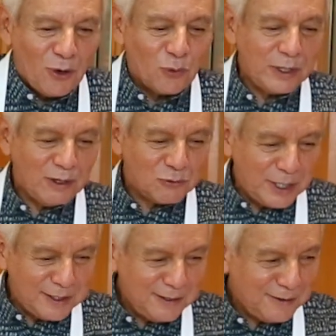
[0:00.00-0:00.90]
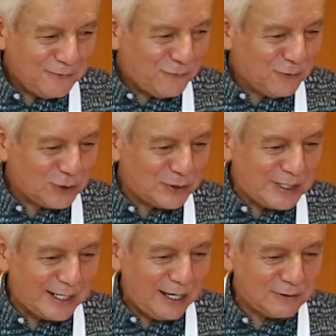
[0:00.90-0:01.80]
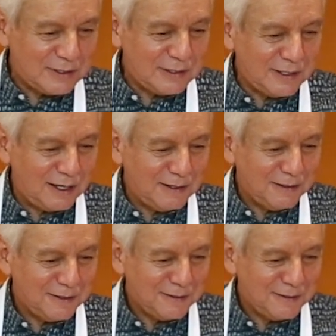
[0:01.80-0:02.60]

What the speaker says: We are ready to take out the